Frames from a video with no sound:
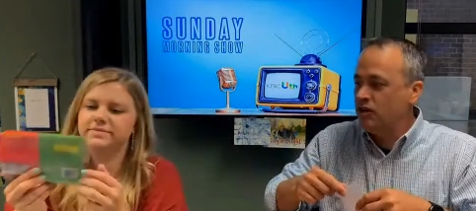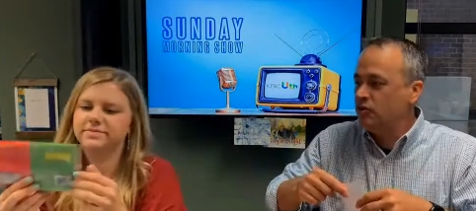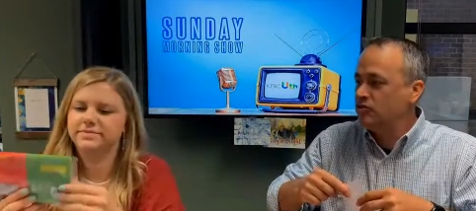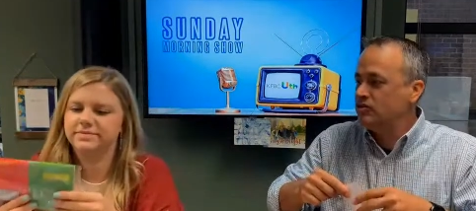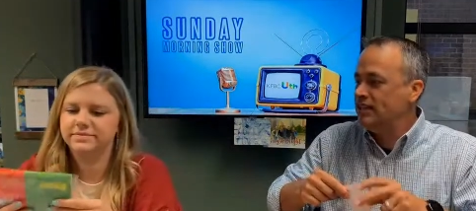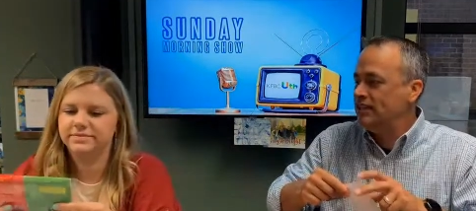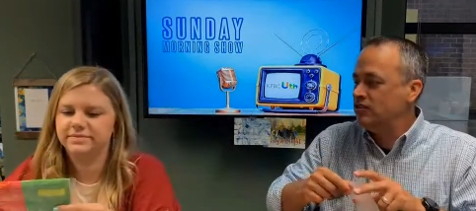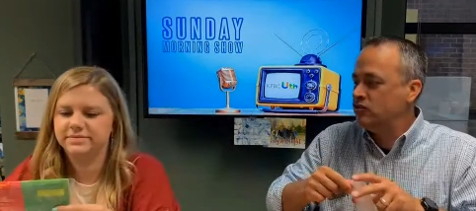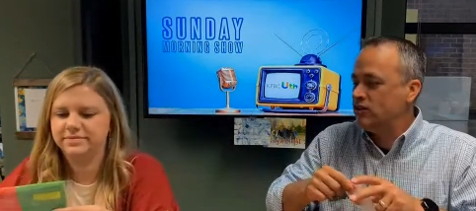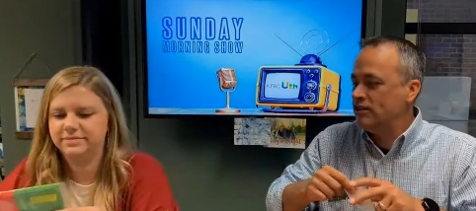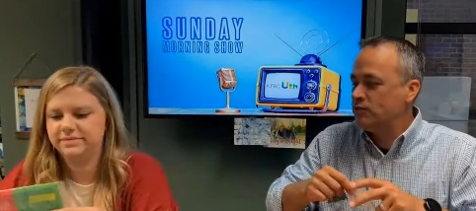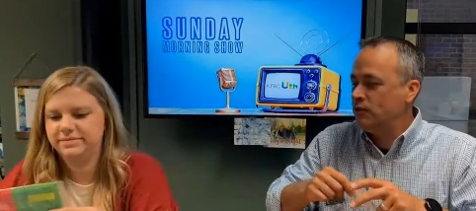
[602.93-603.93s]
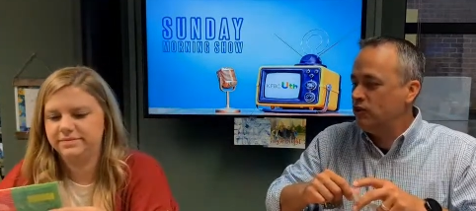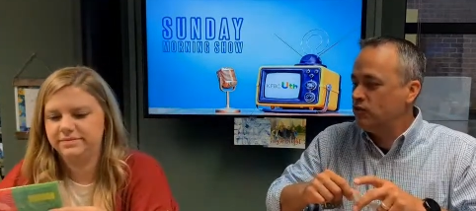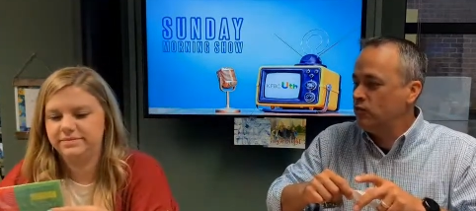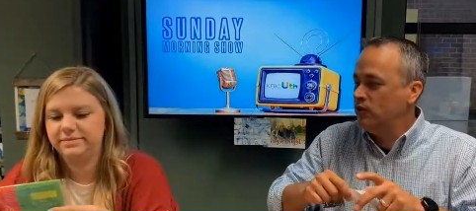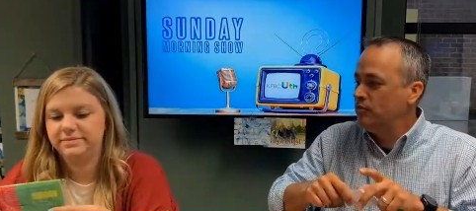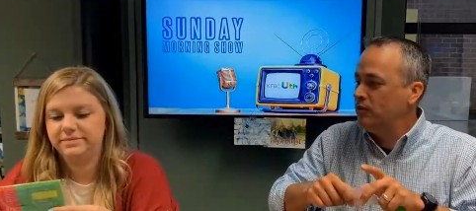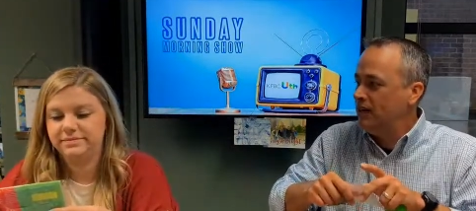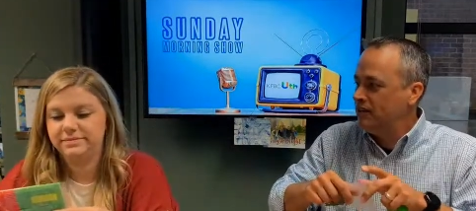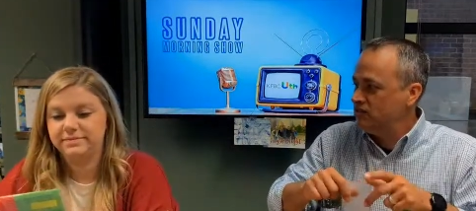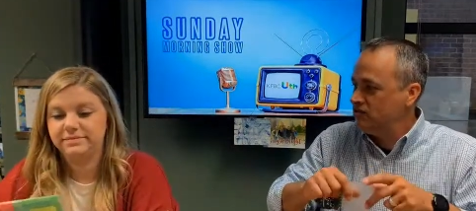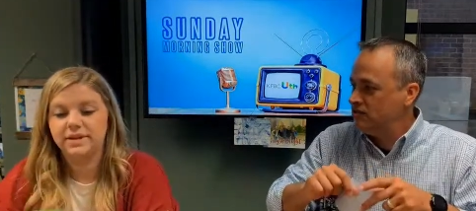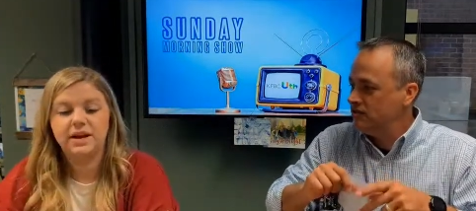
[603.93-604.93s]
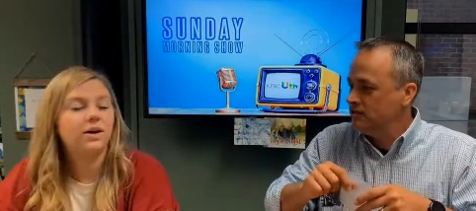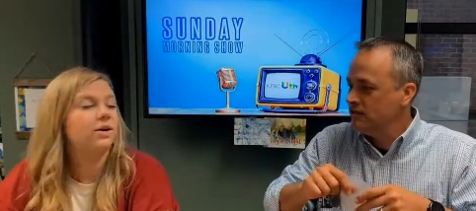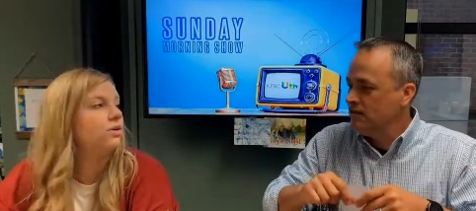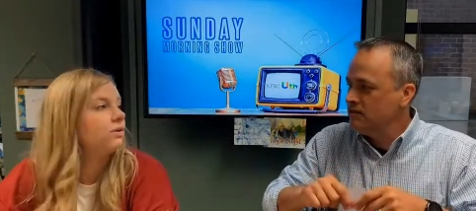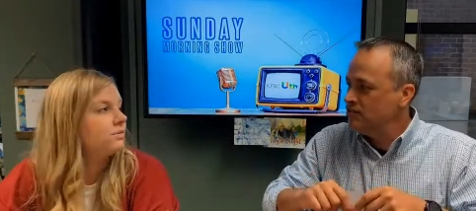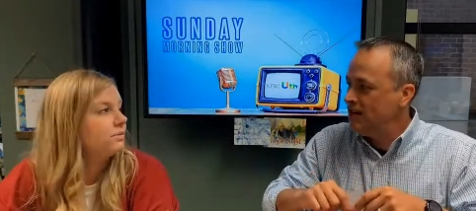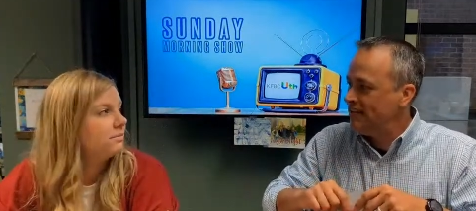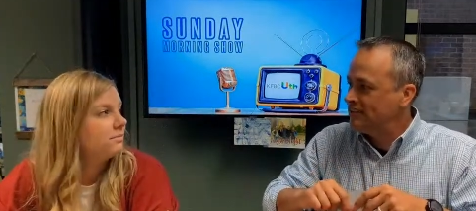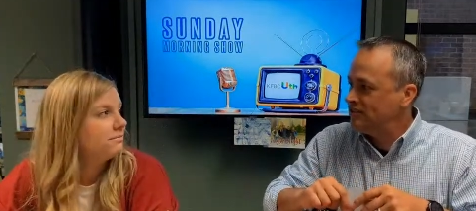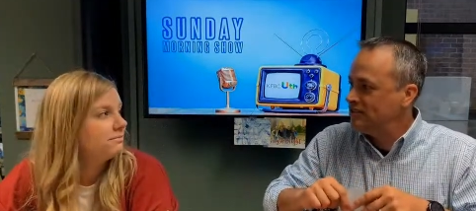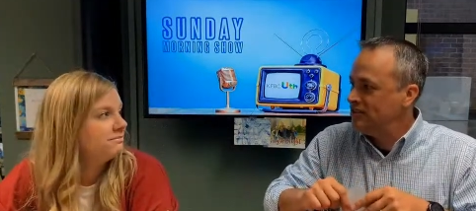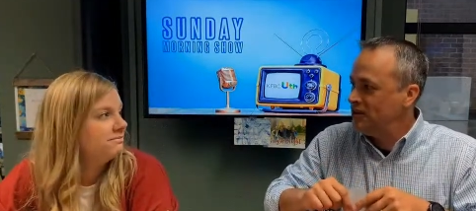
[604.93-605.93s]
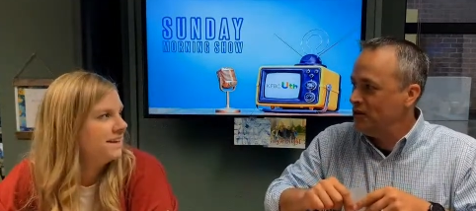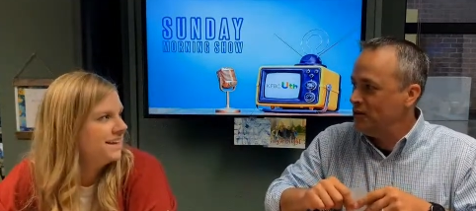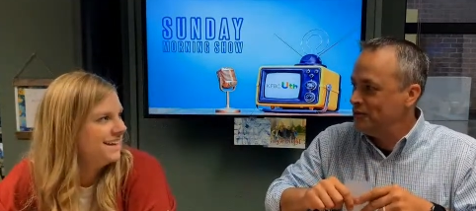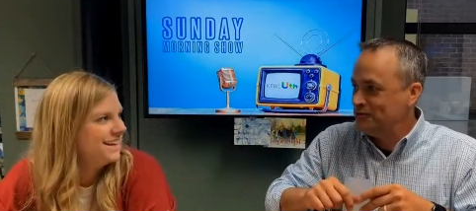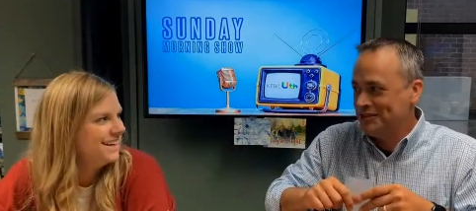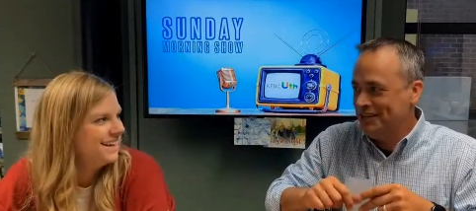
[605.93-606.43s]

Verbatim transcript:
Speaker 1: those things, stress balls will bust. Jackson knows,